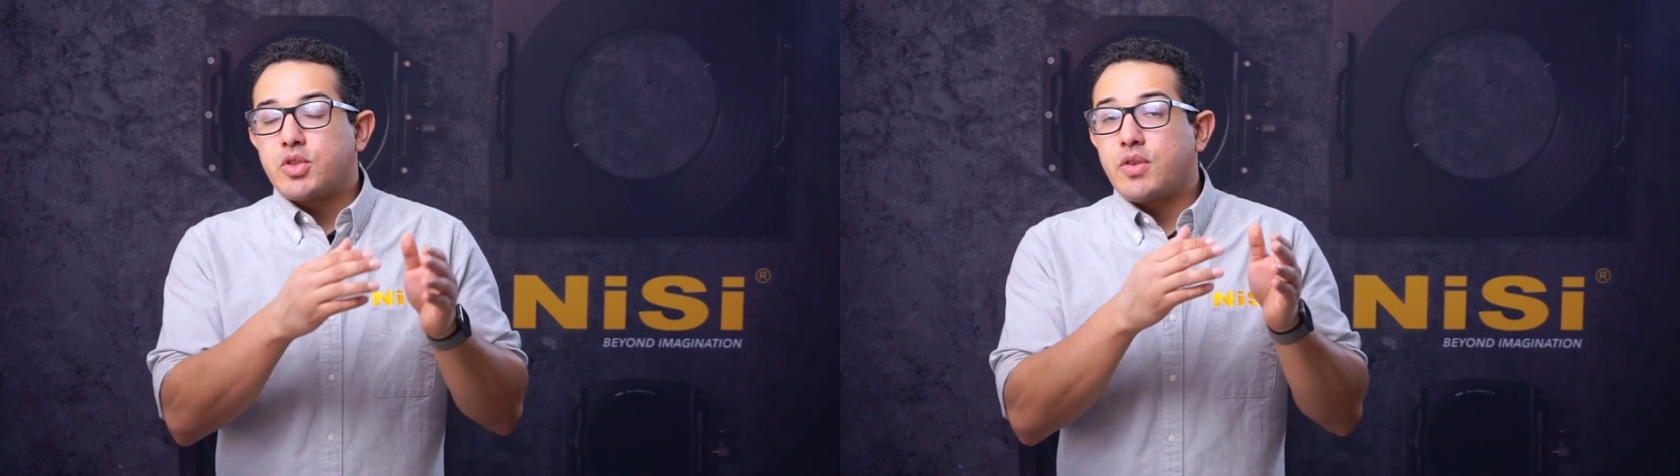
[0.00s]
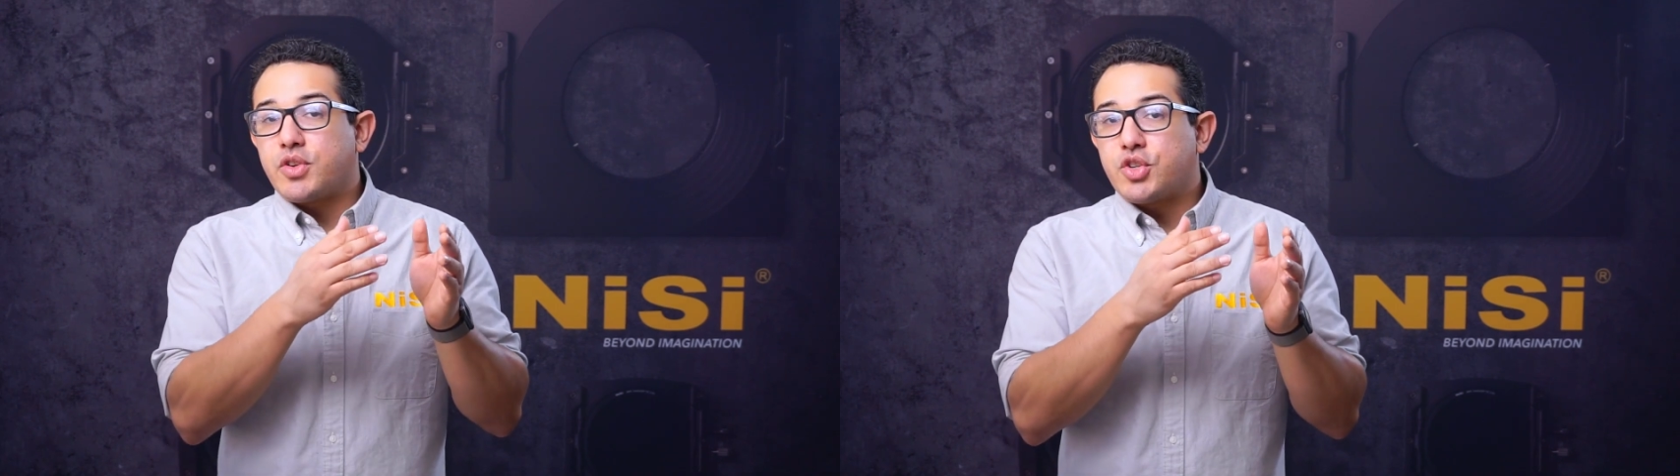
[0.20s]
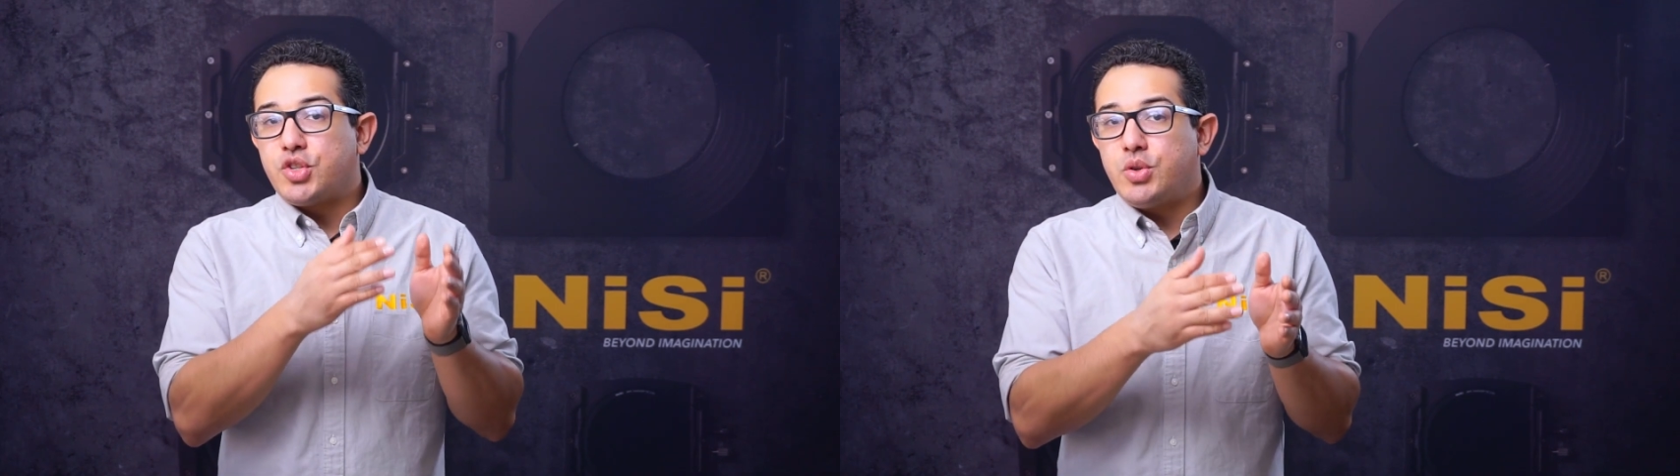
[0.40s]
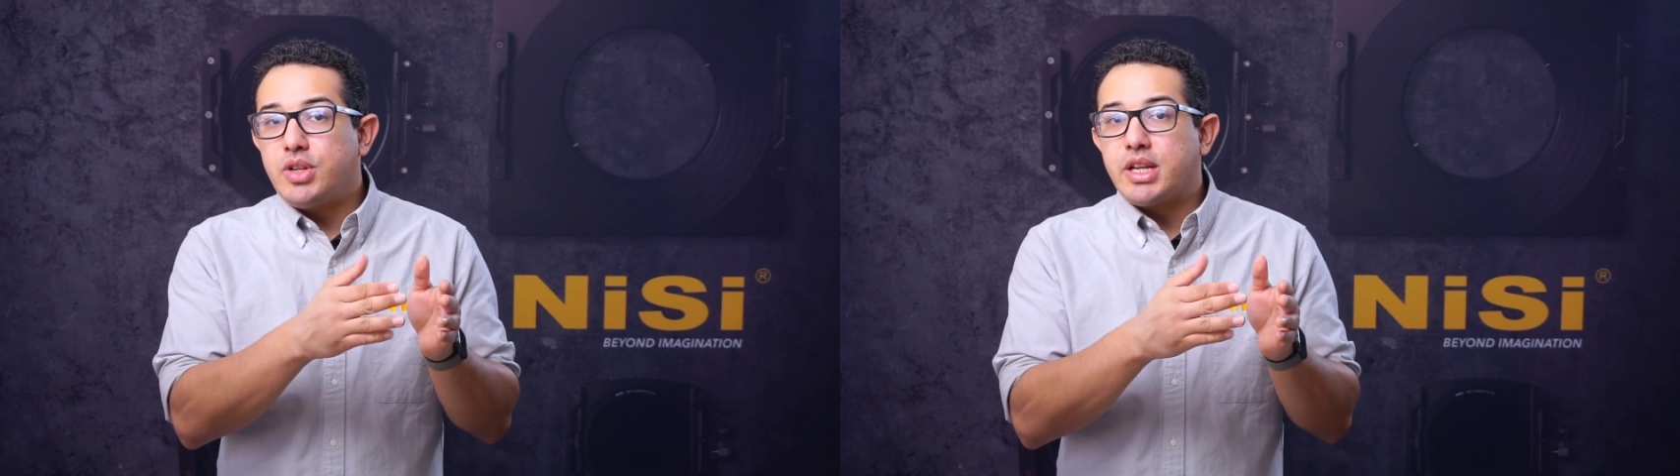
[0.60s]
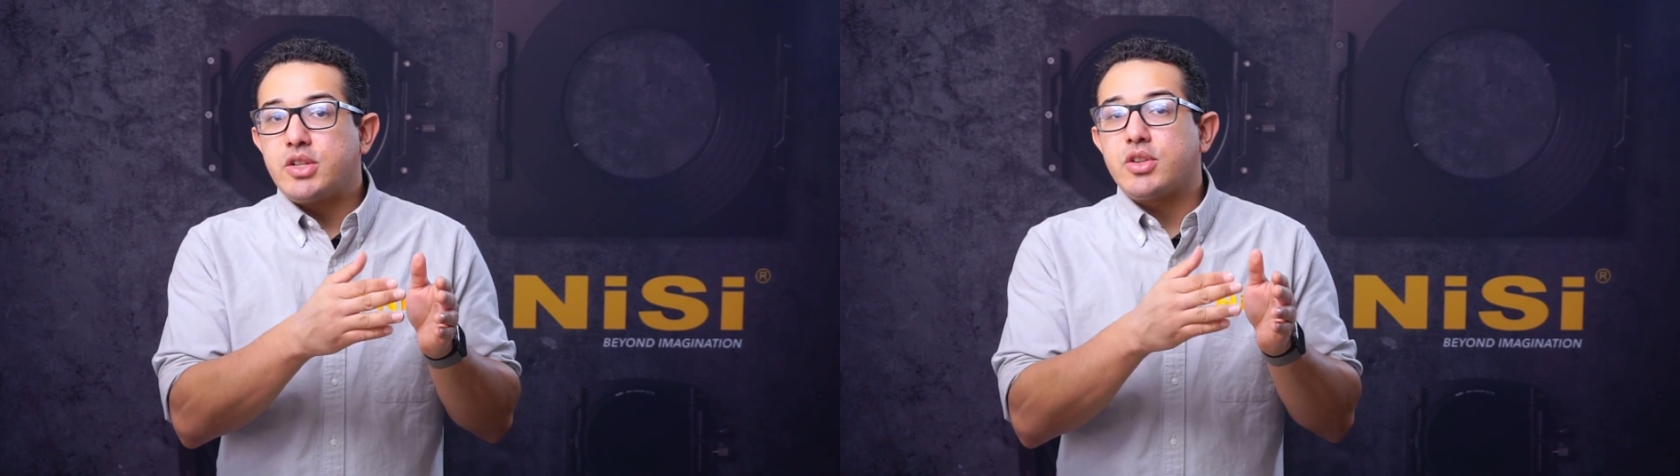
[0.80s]
So if you're
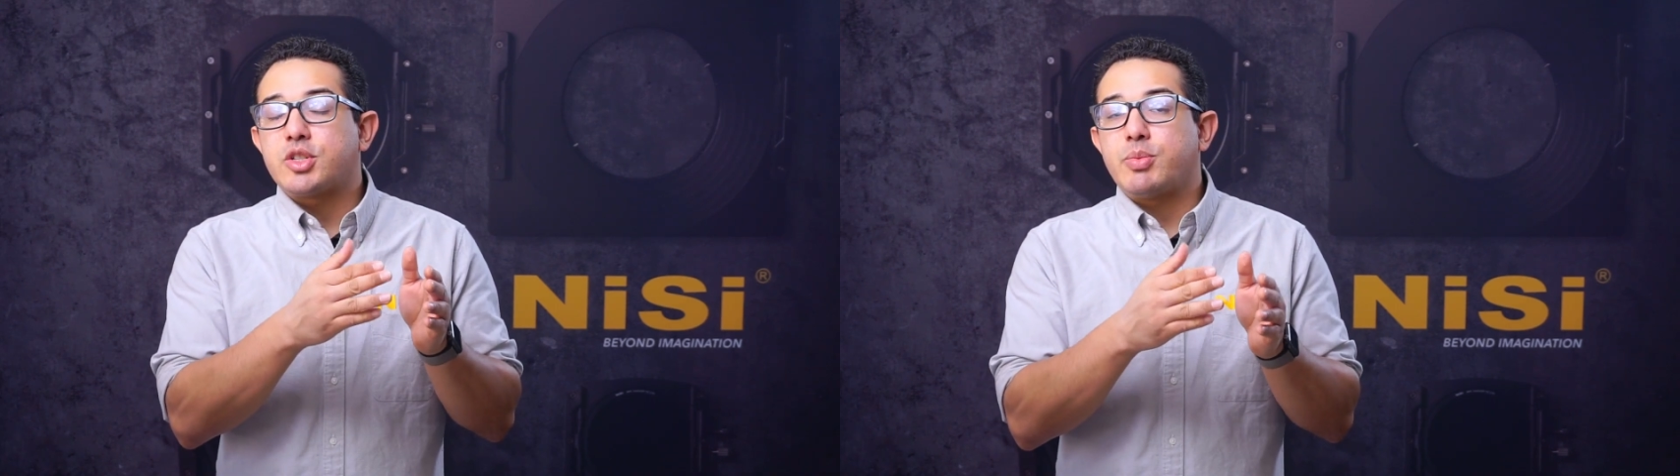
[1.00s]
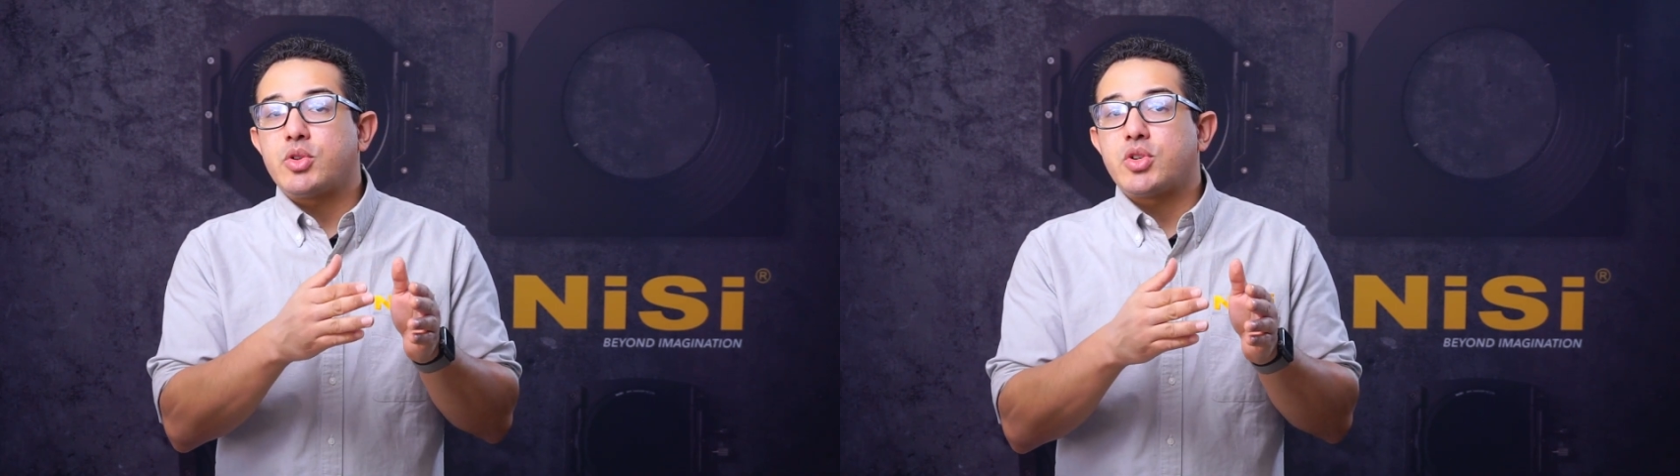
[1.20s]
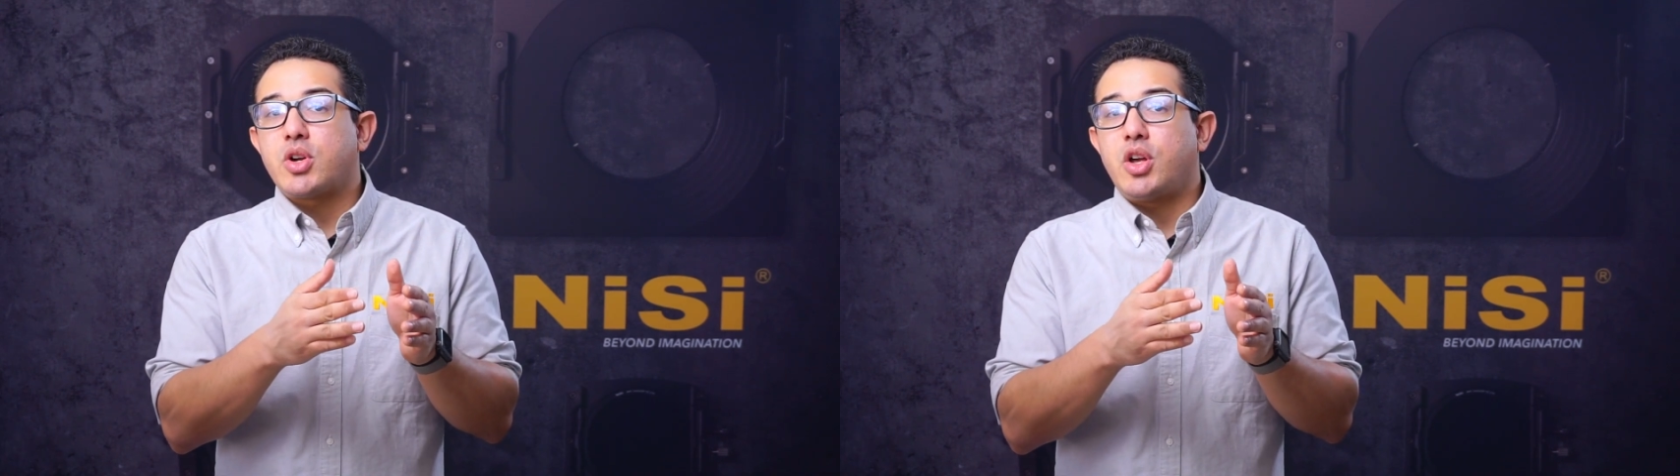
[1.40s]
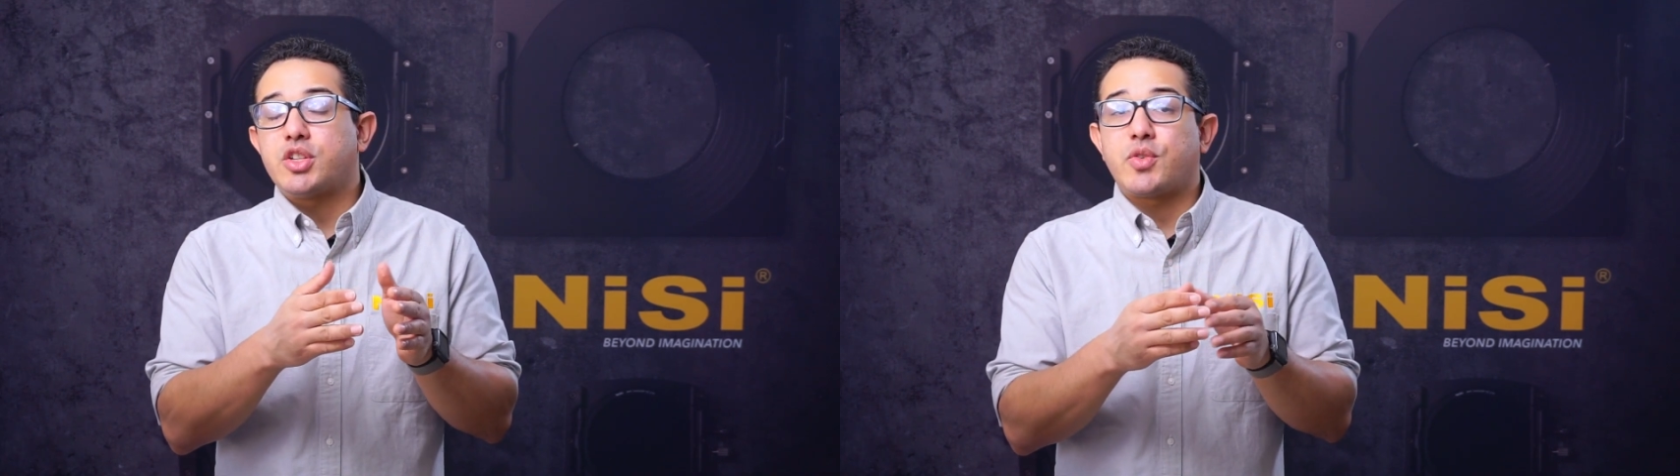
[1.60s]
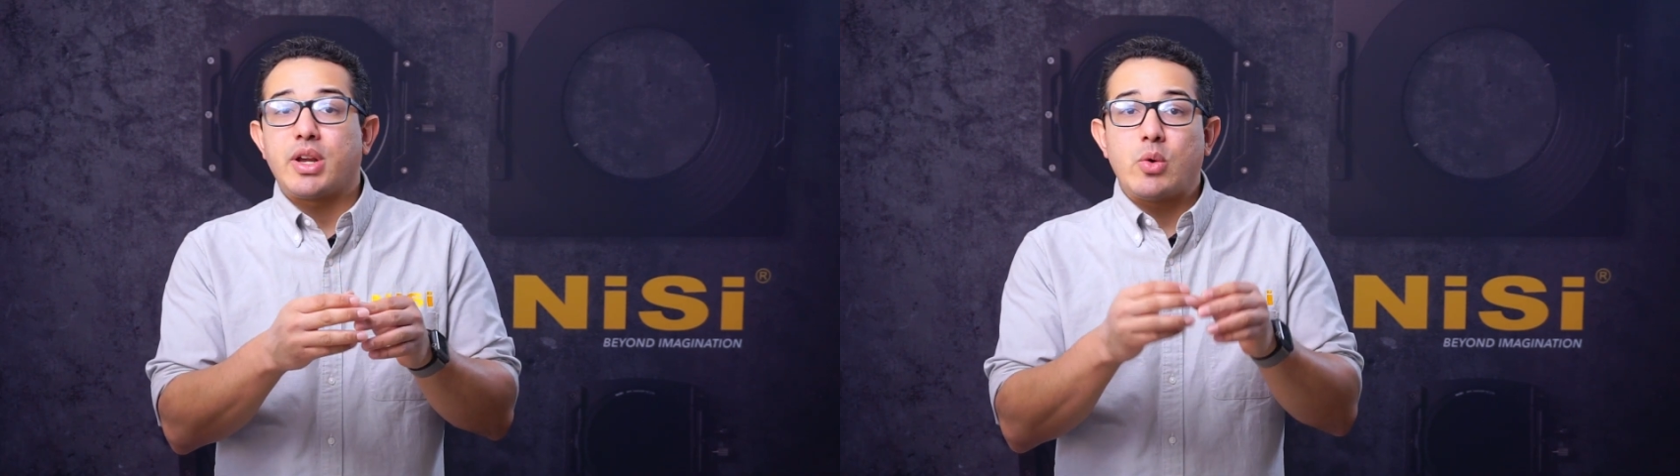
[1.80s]
shooting and your exposure
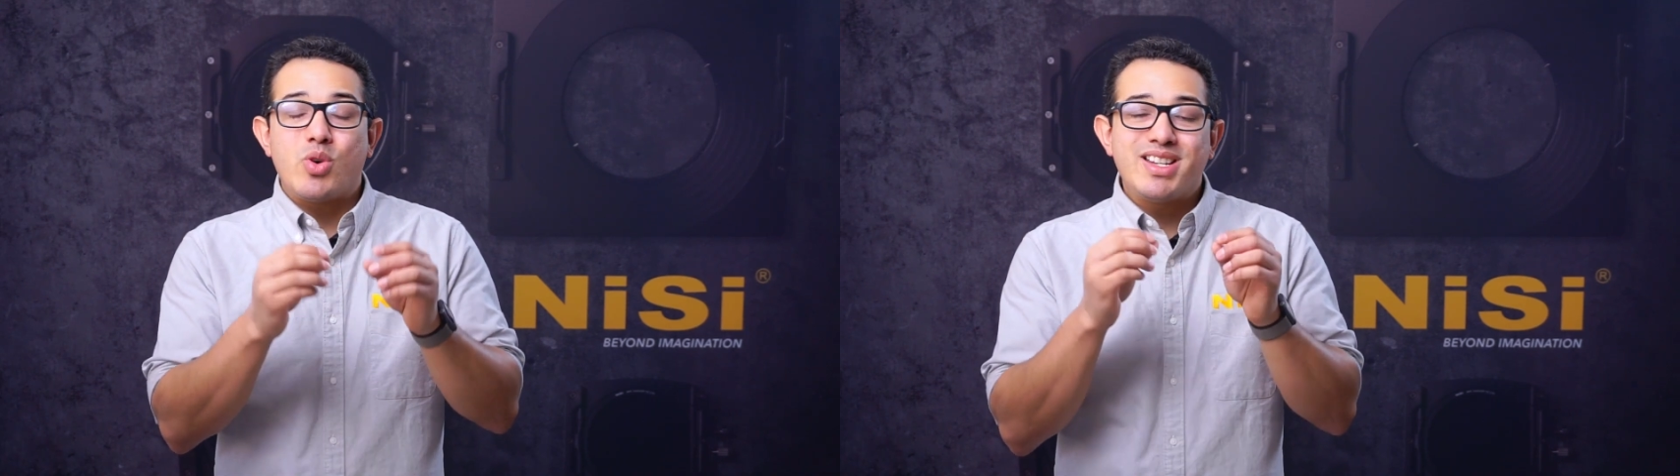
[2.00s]
calls for a